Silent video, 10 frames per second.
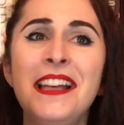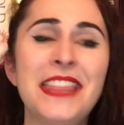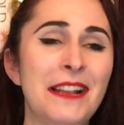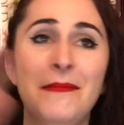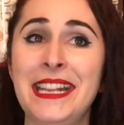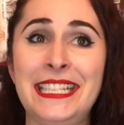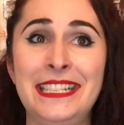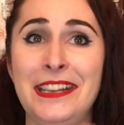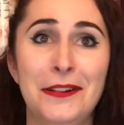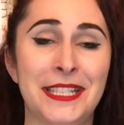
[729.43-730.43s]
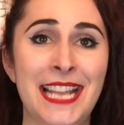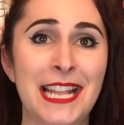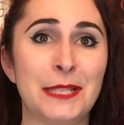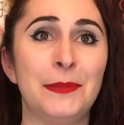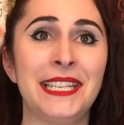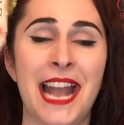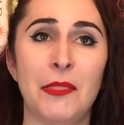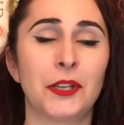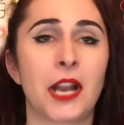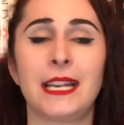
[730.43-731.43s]
That makes no sense, but yeah,
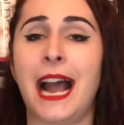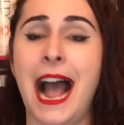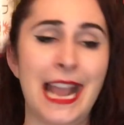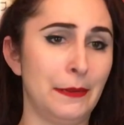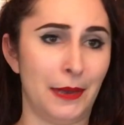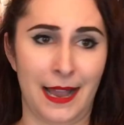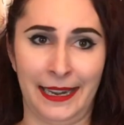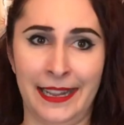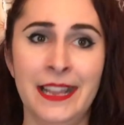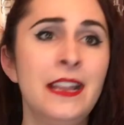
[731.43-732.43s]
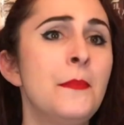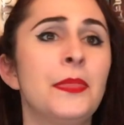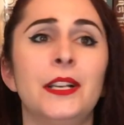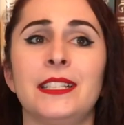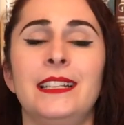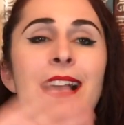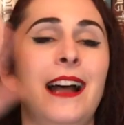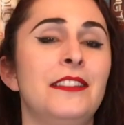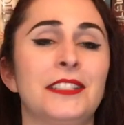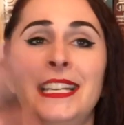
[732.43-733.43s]
they're trying to hide a body. There's an,
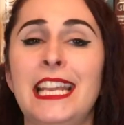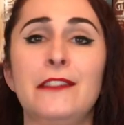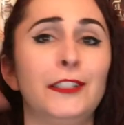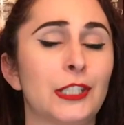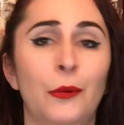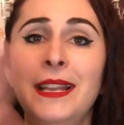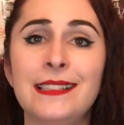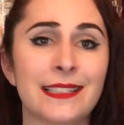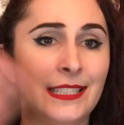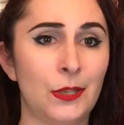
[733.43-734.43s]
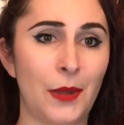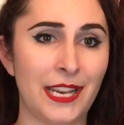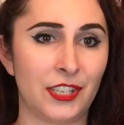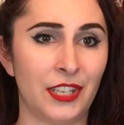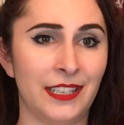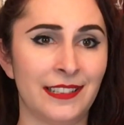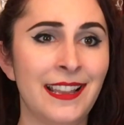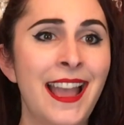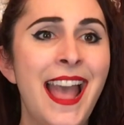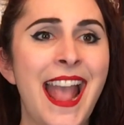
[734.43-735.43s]
there's an evil twin situation,
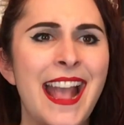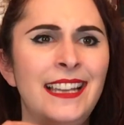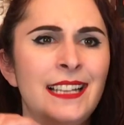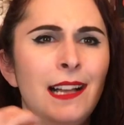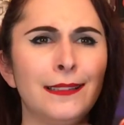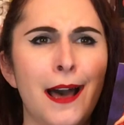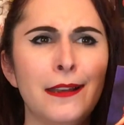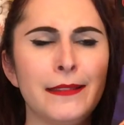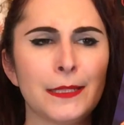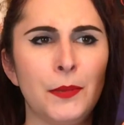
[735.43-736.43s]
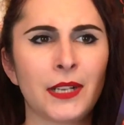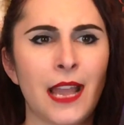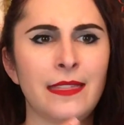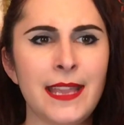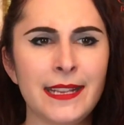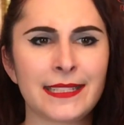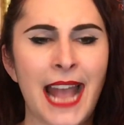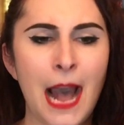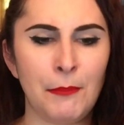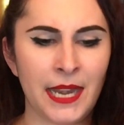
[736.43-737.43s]
and a lot of this book, I think, is
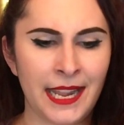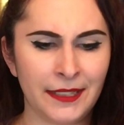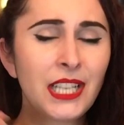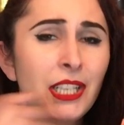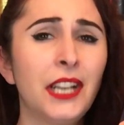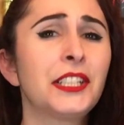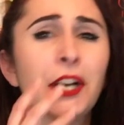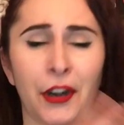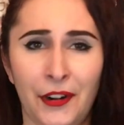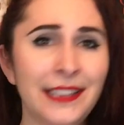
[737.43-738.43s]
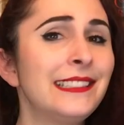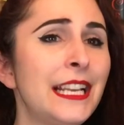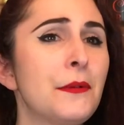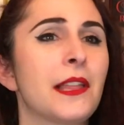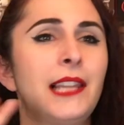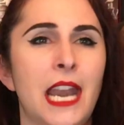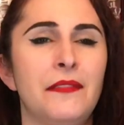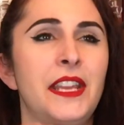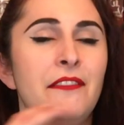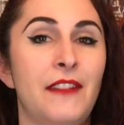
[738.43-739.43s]
happening concurrently with a lot of
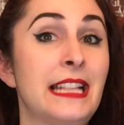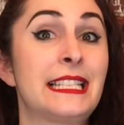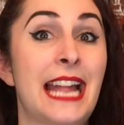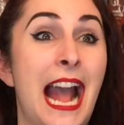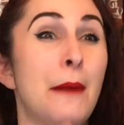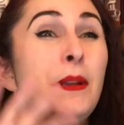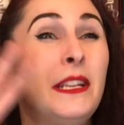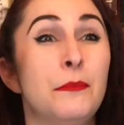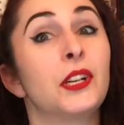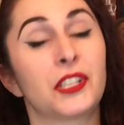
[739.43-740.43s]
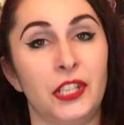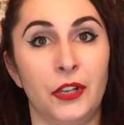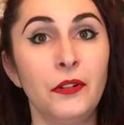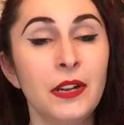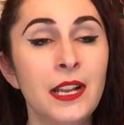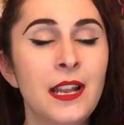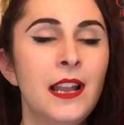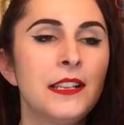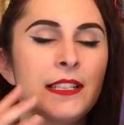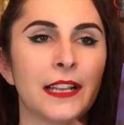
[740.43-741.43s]
the events that happened in book two.
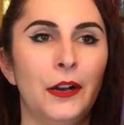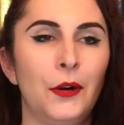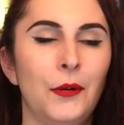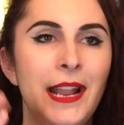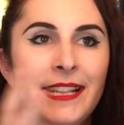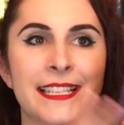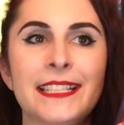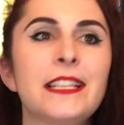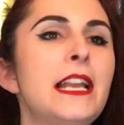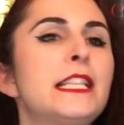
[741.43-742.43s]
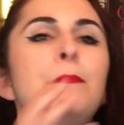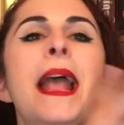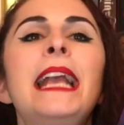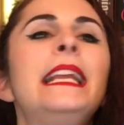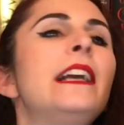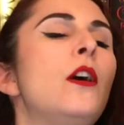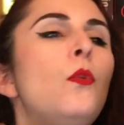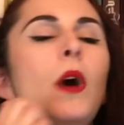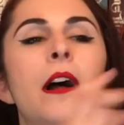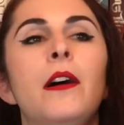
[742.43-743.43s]
So it's just, it's painting a,
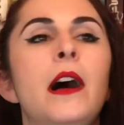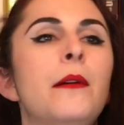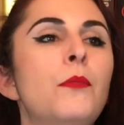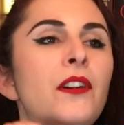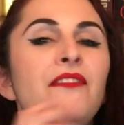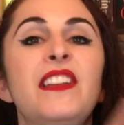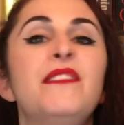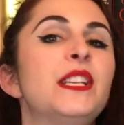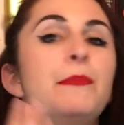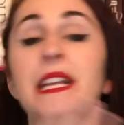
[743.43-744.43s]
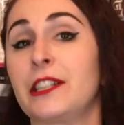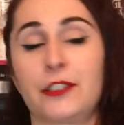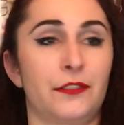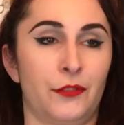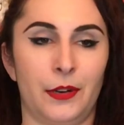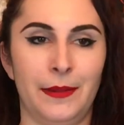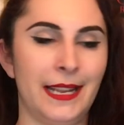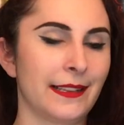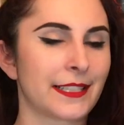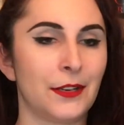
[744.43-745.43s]
a, a more vivid picture for
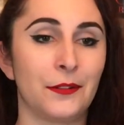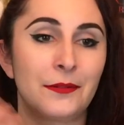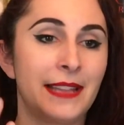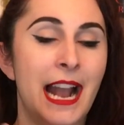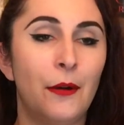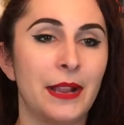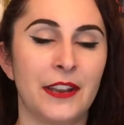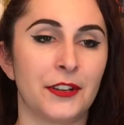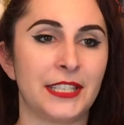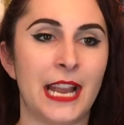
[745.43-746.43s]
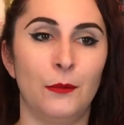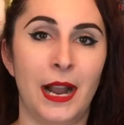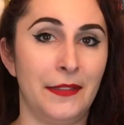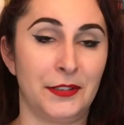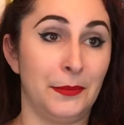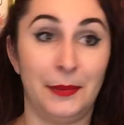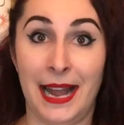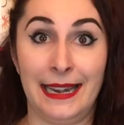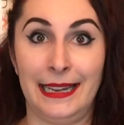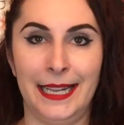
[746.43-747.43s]
me. So now we understand why there's a
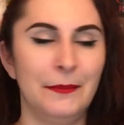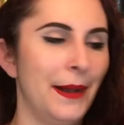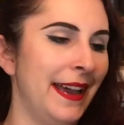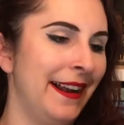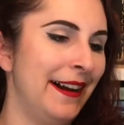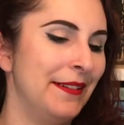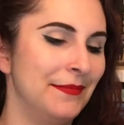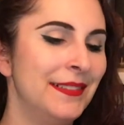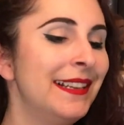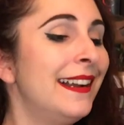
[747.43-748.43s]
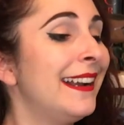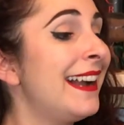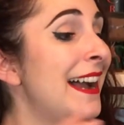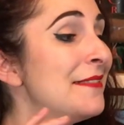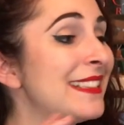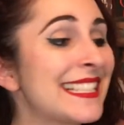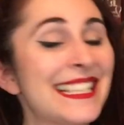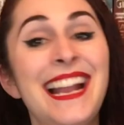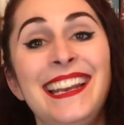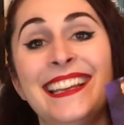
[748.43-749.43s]
body, but um, I'm
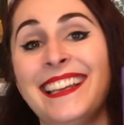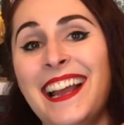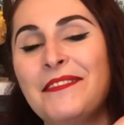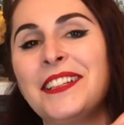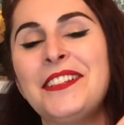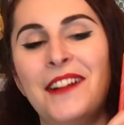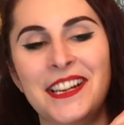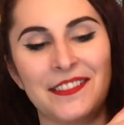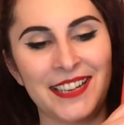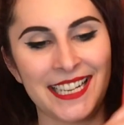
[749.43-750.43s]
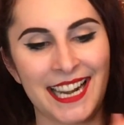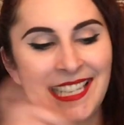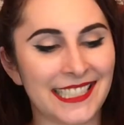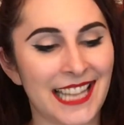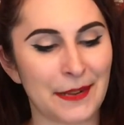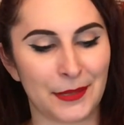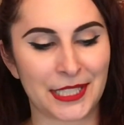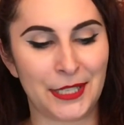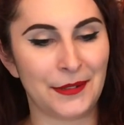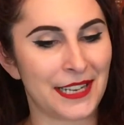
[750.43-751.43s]
excited. I really wanted to read it. I did like book
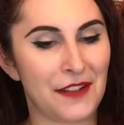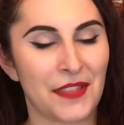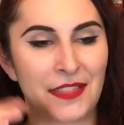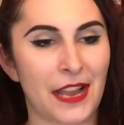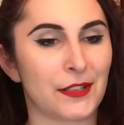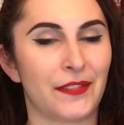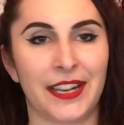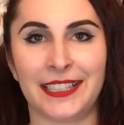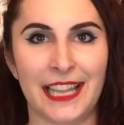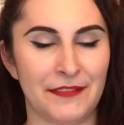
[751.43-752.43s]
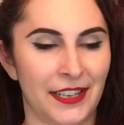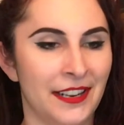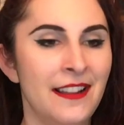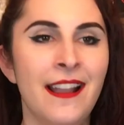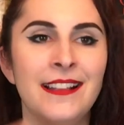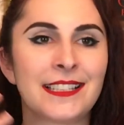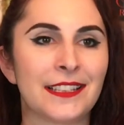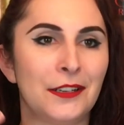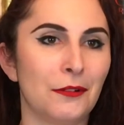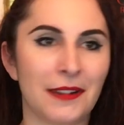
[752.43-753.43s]
two enough. I thought it was very clever.
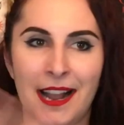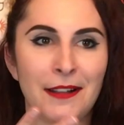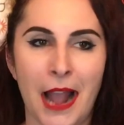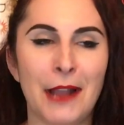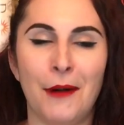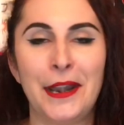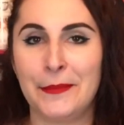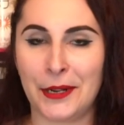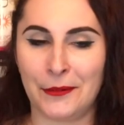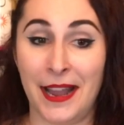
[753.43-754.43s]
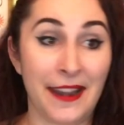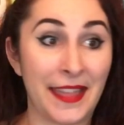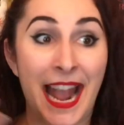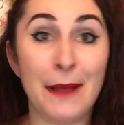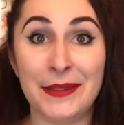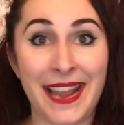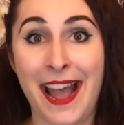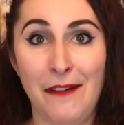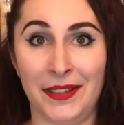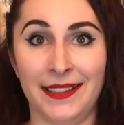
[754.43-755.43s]
So I, I wanted book one, and they happen to
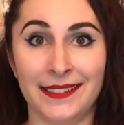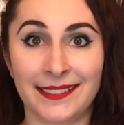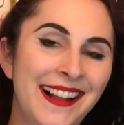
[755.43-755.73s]
have it.